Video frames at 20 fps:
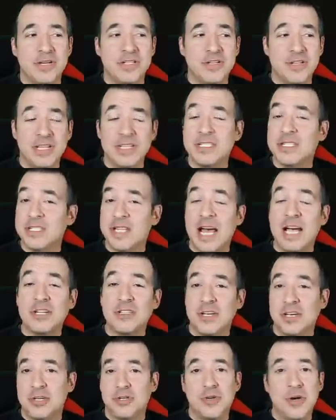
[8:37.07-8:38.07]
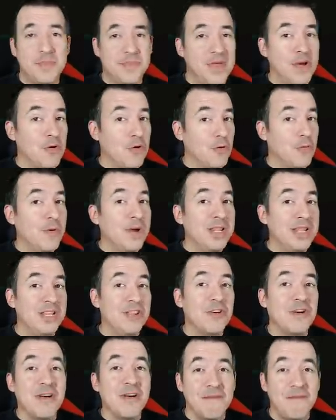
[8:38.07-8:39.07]
So this is actually a trip they were really
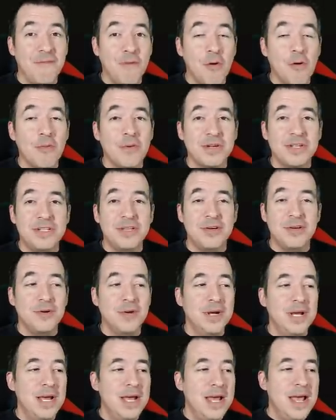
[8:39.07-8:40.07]
looking forward to.